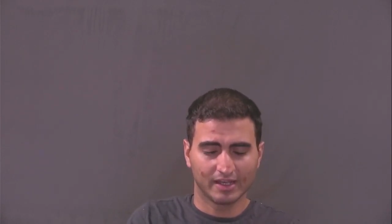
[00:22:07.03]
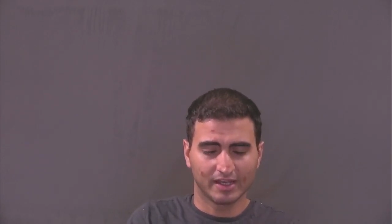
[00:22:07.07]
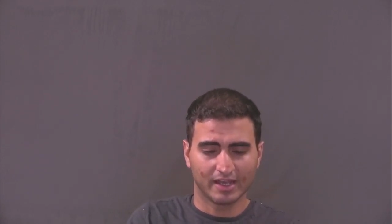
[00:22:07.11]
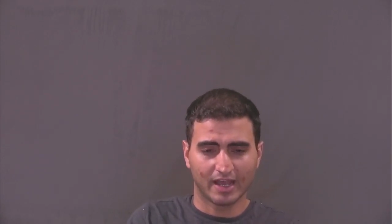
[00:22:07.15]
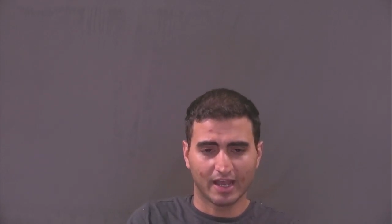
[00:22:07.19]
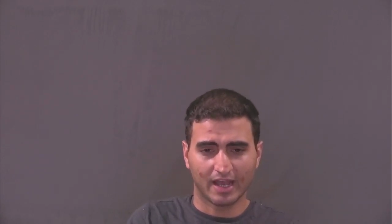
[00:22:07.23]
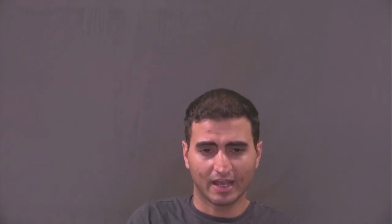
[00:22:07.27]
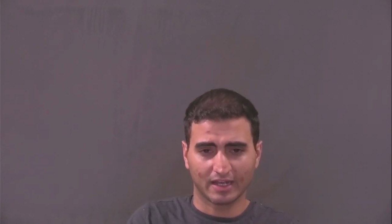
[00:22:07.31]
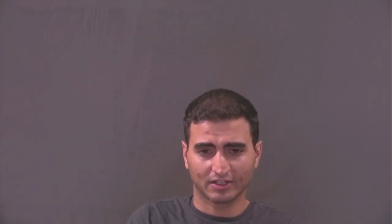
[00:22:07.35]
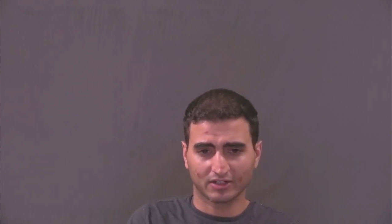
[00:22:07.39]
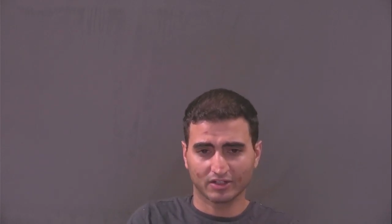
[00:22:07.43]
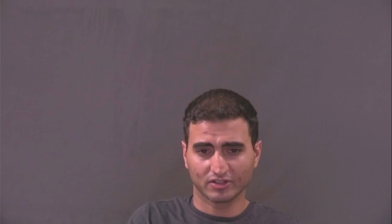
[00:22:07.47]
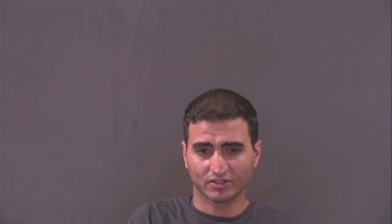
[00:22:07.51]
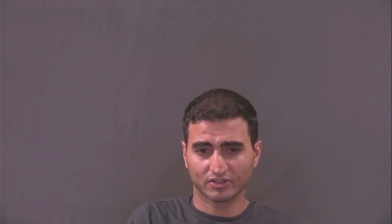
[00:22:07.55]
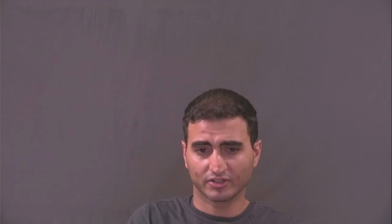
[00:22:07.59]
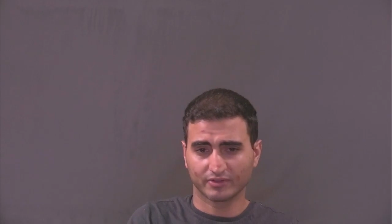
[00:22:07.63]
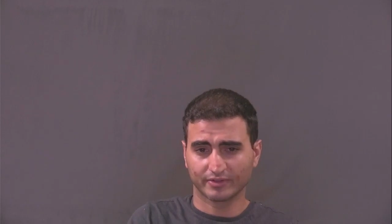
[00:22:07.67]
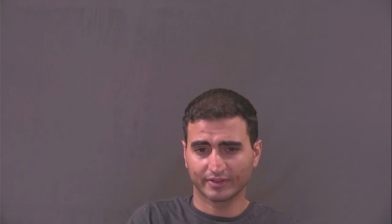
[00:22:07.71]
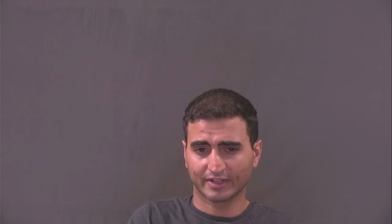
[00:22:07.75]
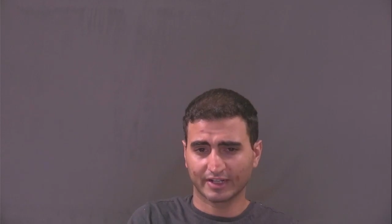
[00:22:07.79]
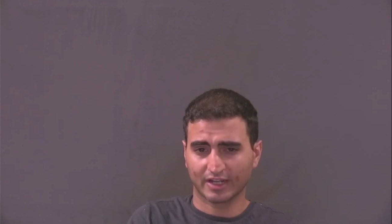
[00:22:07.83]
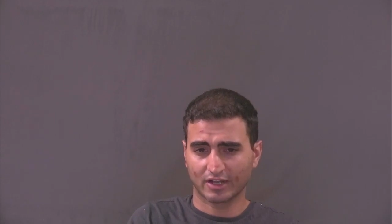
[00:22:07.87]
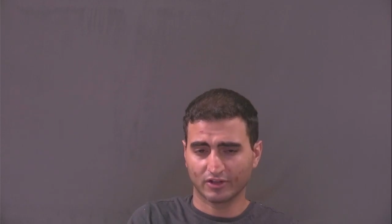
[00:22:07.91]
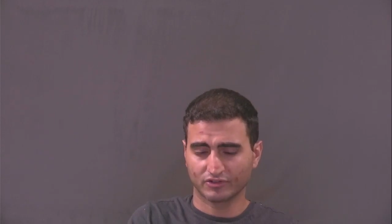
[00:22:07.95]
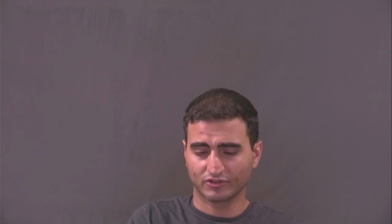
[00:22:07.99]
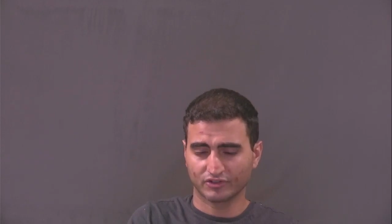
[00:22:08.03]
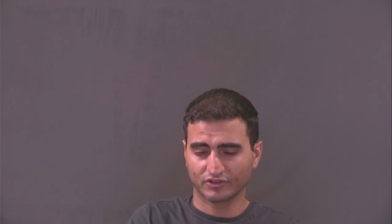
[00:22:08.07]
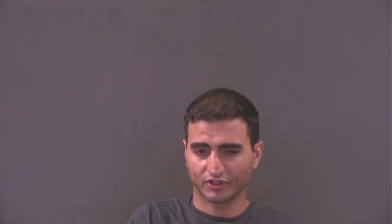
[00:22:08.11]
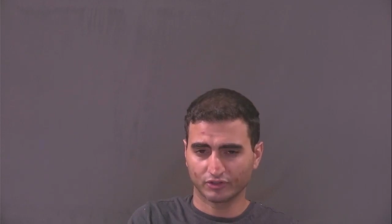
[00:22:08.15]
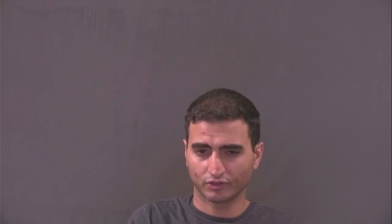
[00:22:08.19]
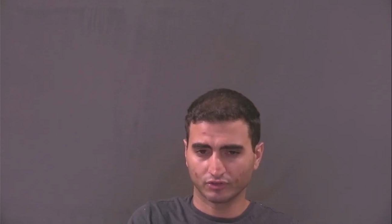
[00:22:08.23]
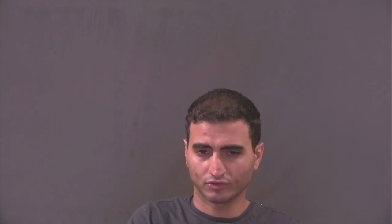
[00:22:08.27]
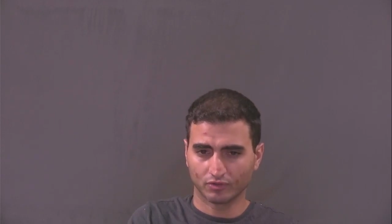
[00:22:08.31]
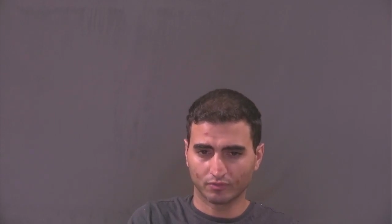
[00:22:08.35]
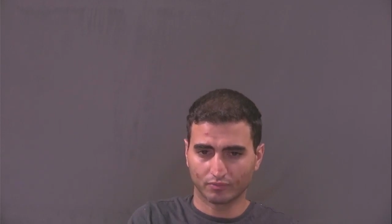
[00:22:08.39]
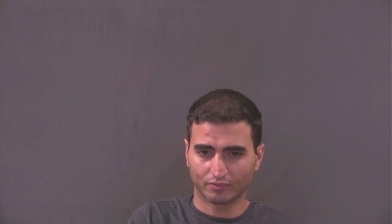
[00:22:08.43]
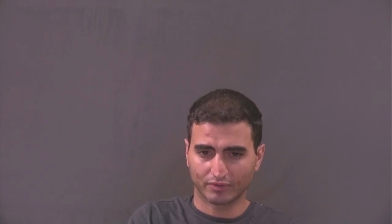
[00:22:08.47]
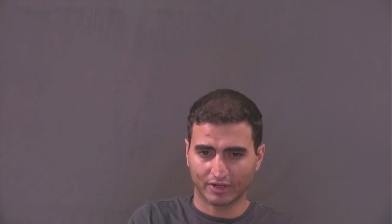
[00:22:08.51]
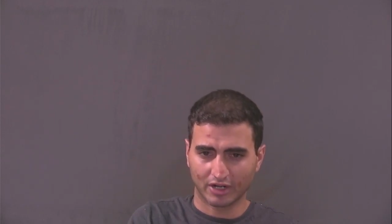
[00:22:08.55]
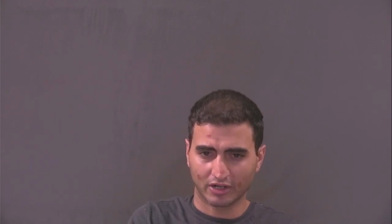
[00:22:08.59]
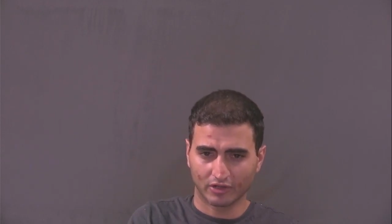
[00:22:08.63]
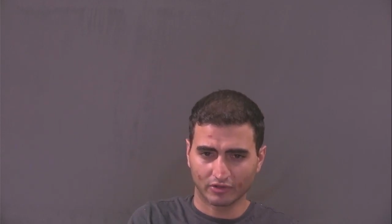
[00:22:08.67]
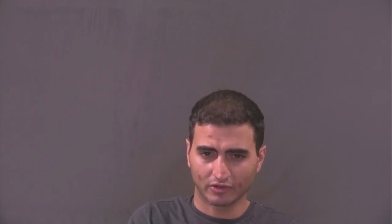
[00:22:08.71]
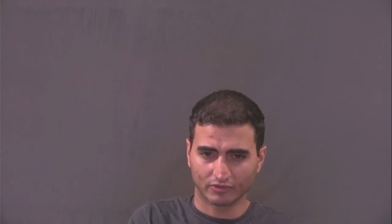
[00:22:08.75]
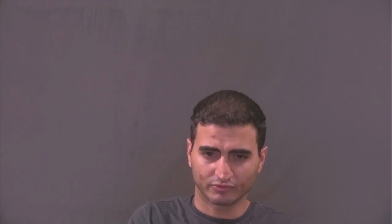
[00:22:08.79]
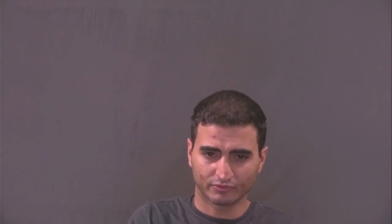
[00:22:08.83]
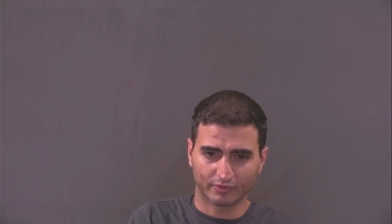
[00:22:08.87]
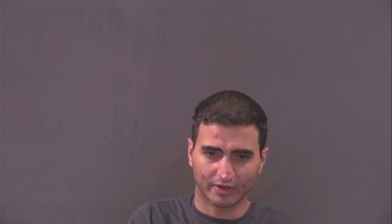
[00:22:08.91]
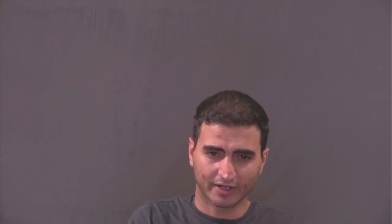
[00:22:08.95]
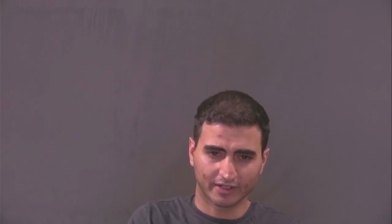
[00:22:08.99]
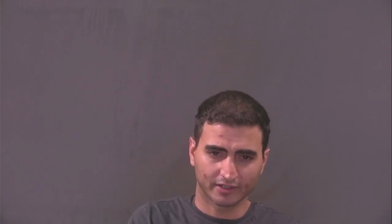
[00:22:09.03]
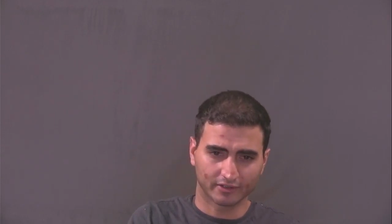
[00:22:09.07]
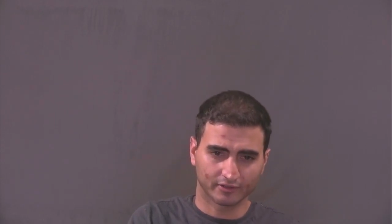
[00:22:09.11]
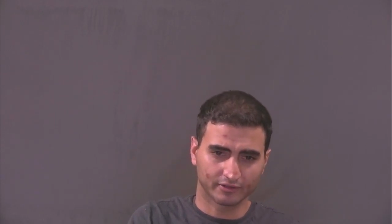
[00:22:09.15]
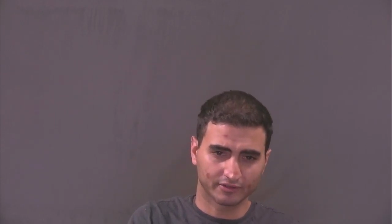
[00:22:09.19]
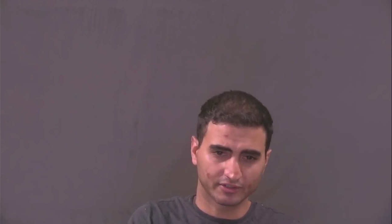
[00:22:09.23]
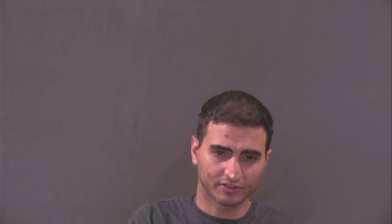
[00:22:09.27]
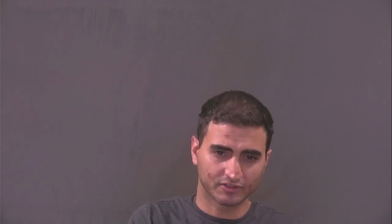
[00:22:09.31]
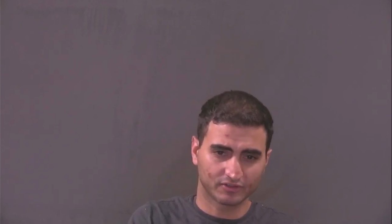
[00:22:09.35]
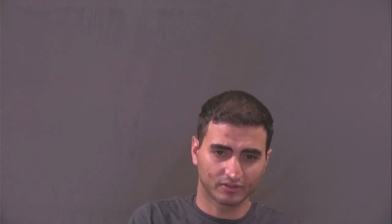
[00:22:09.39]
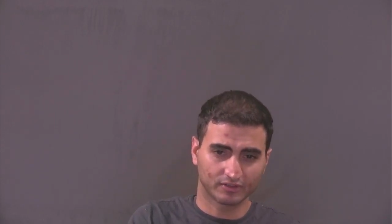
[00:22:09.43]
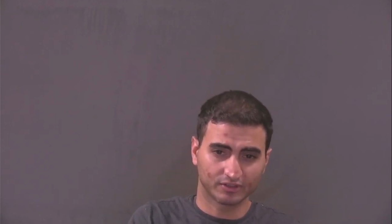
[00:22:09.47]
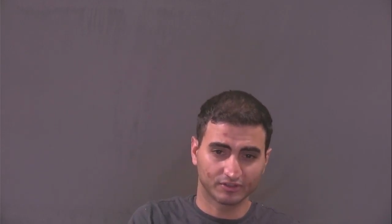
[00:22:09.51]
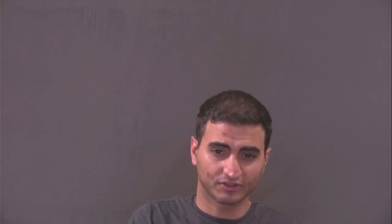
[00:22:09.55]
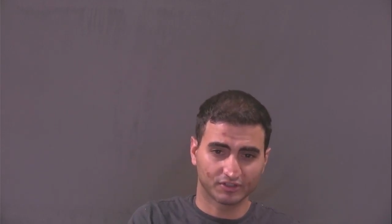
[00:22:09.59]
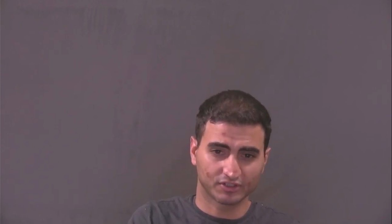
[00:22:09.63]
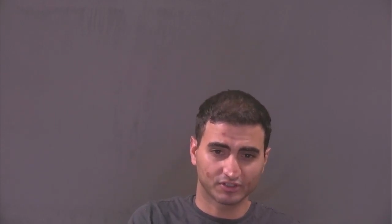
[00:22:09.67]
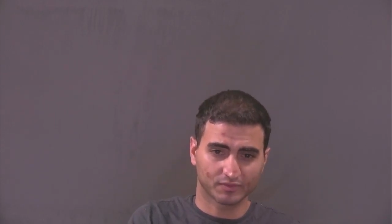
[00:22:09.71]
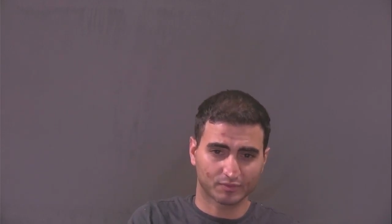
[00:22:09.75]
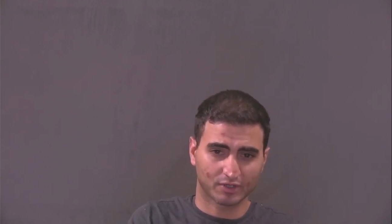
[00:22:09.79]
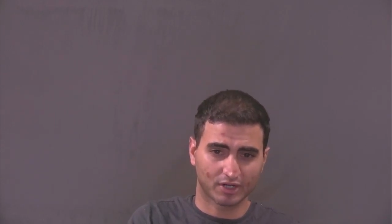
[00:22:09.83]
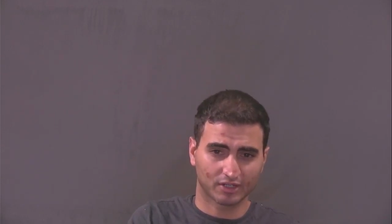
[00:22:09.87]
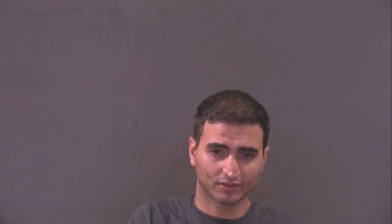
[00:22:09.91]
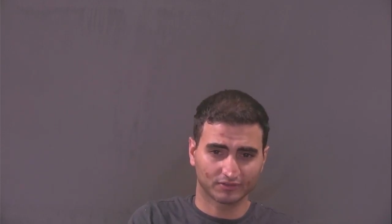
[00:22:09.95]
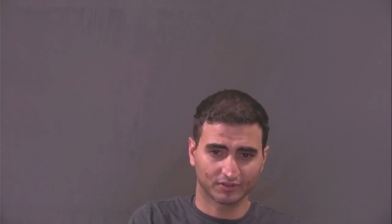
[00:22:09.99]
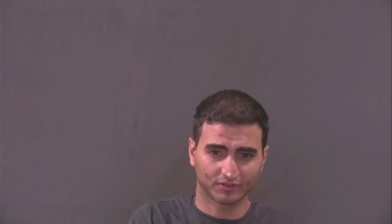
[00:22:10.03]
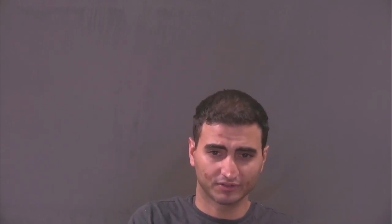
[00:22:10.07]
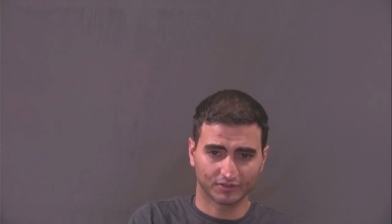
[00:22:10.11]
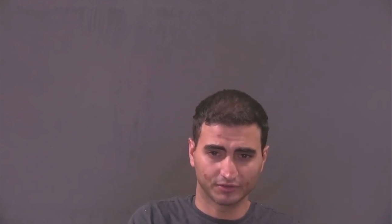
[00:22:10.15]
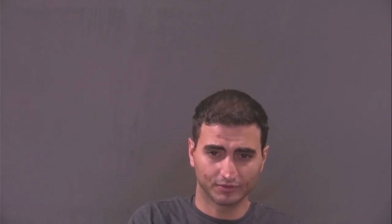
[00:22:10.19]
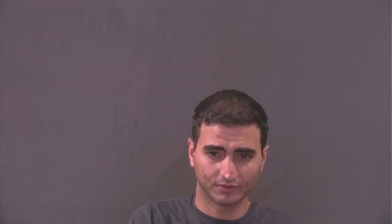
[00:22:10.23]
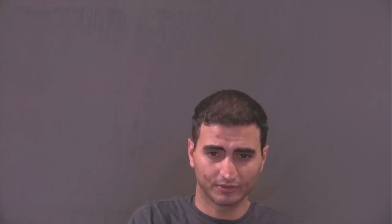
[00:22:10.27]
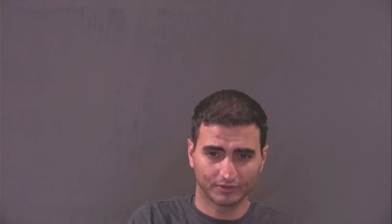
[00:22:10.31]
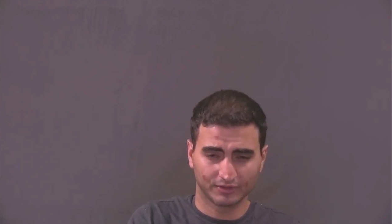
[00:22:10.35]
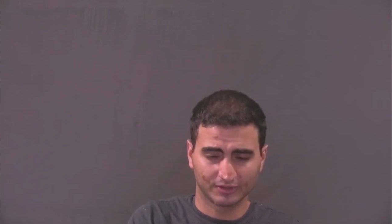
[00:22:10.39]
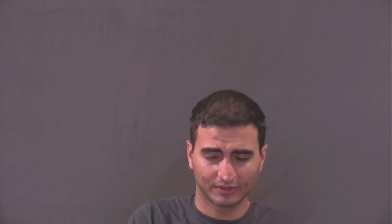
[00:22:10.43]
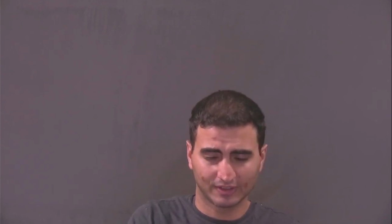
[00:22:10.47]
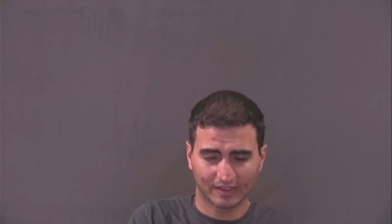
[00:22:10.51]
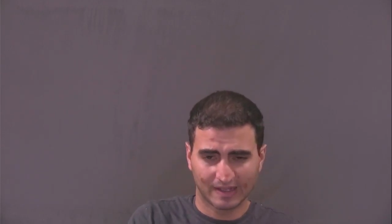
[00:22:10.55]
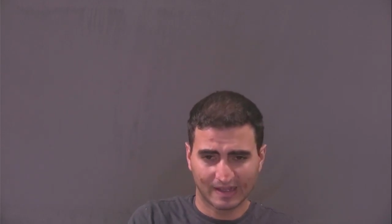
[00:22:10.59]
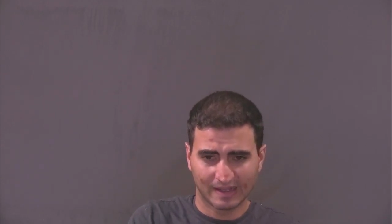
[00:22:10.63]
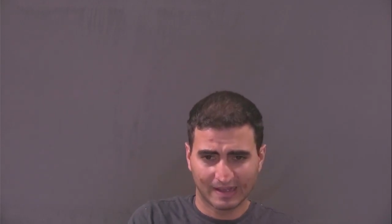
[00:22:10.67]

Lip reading: and considering how General Brown regularly solicits prostitutes.